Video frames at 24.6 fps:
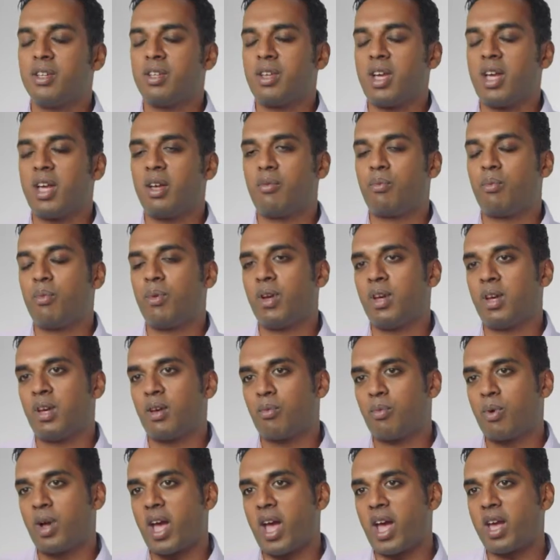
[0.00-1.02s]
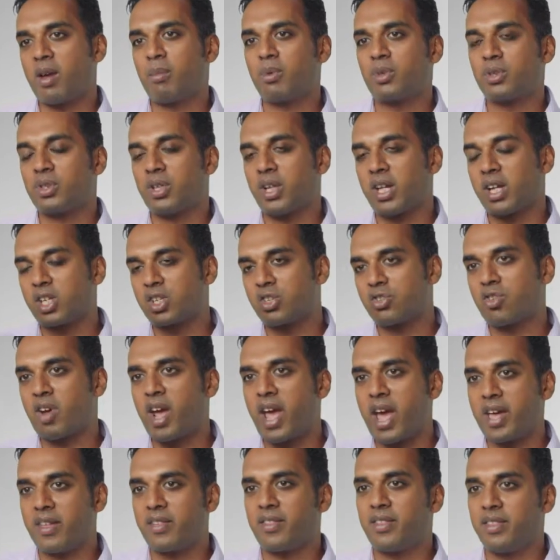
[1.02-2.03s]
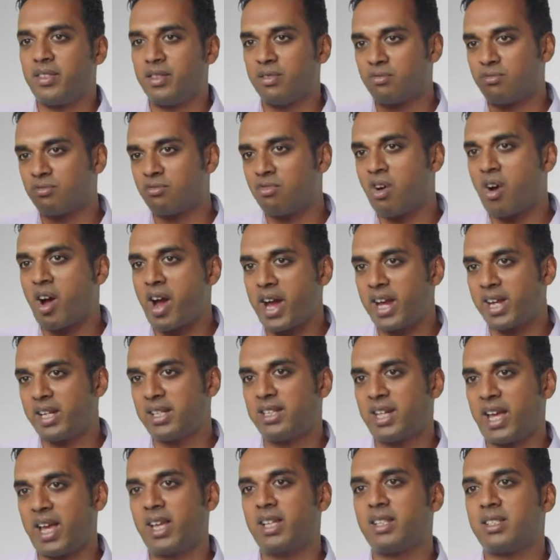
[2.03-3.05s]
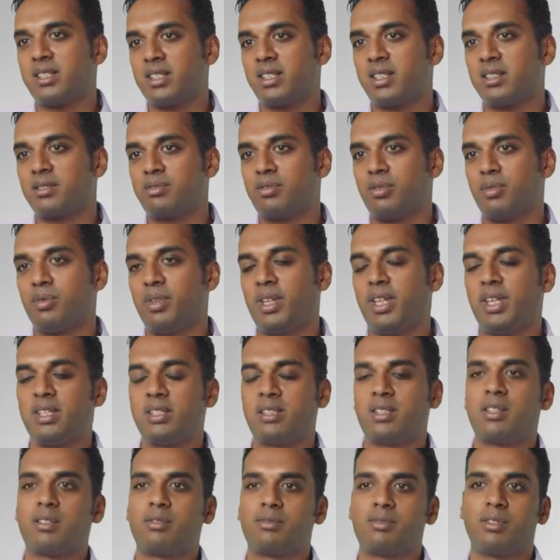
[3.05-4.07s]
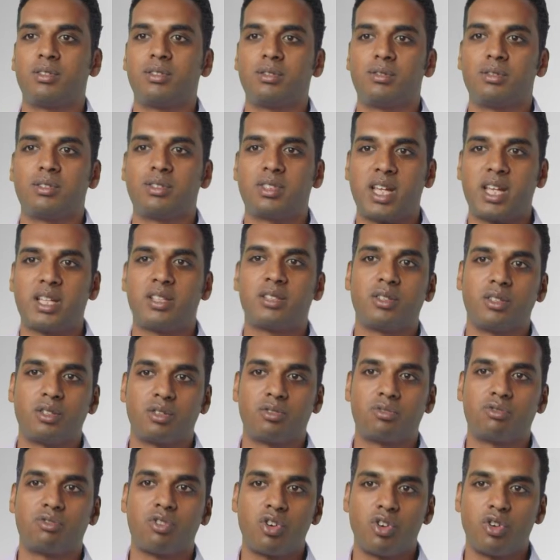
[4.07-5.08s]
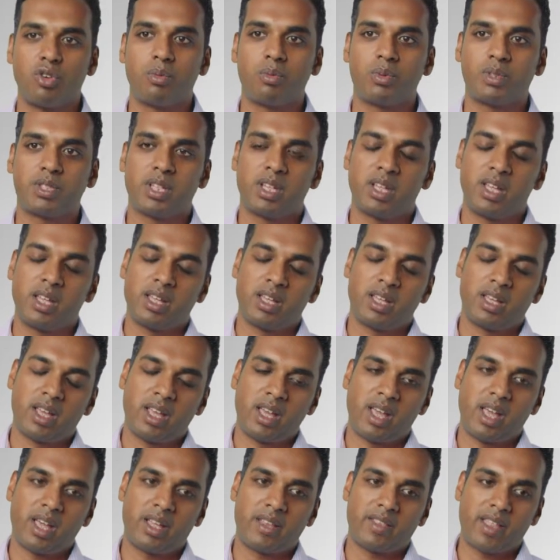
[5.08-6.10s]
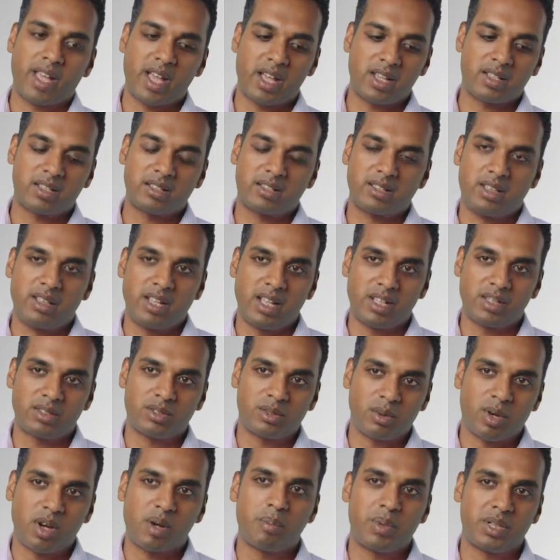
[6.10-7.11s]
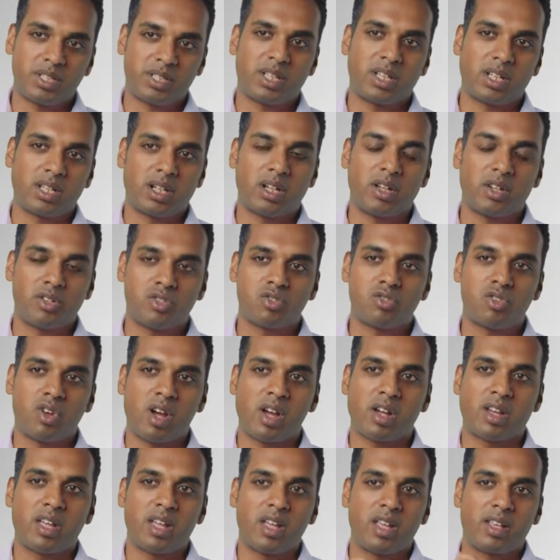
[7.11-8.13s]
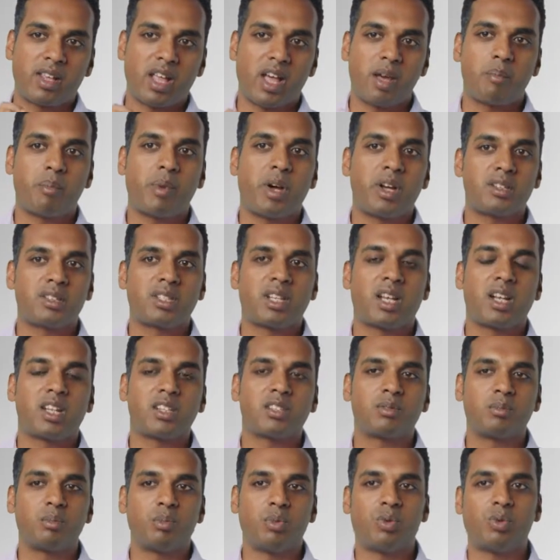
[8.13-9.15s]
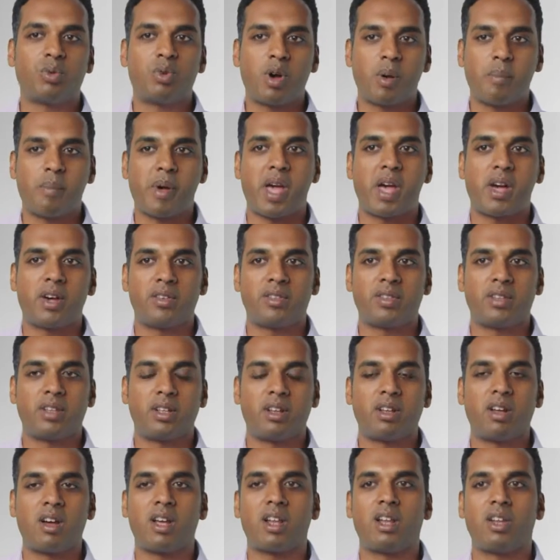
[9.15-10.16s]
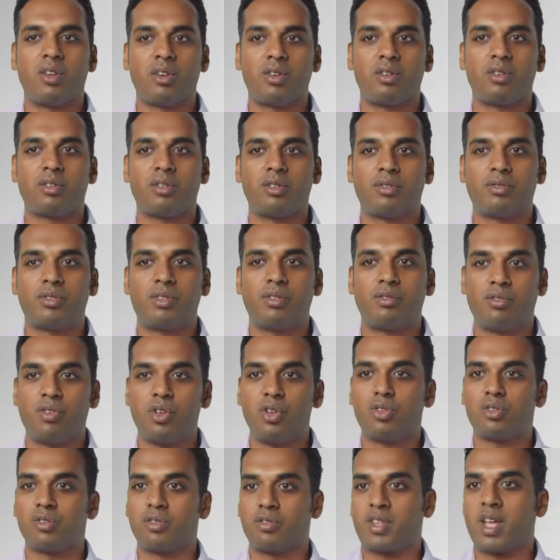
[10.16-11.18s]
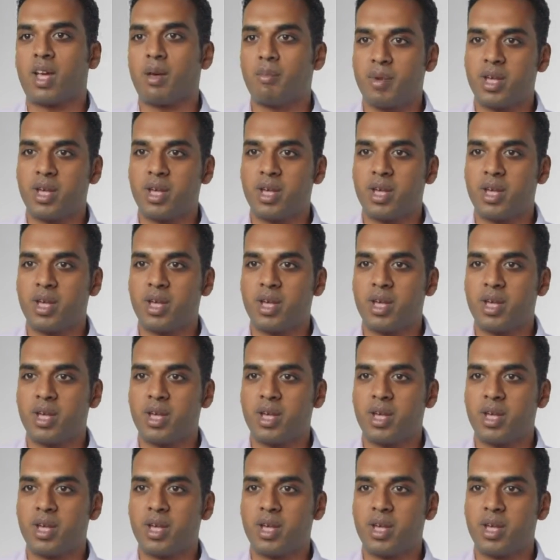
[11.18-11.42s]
If we if we're able to extract the right data from these different data groups that are linked to our particular drug, that might tell us more about the likelihood of the future of that